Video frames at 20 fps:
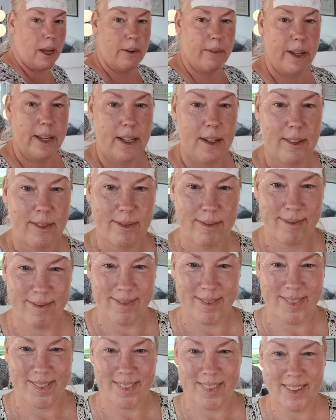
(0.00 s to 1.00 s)
going.
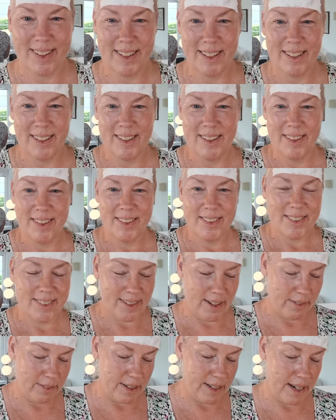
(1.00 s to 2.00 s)

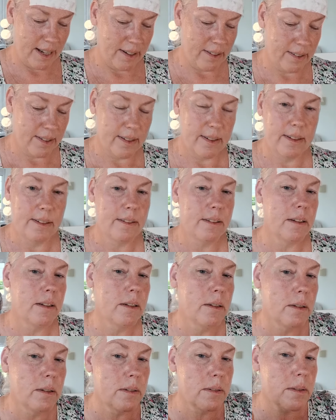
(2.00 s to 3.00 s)
So we're now going to
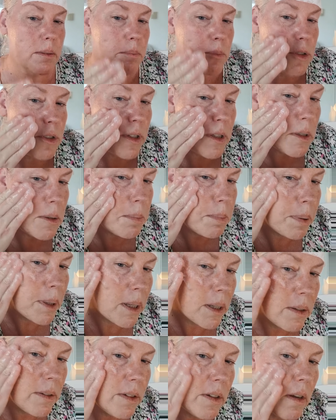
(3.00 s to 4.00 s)
do some
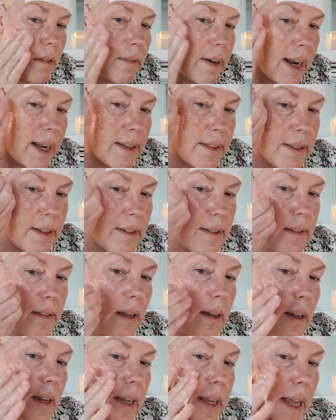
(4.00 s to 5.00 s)
cheekbone around this
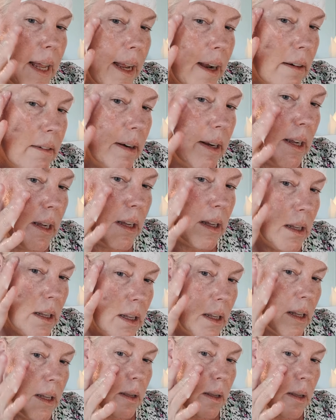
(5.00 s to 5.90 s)
eye area,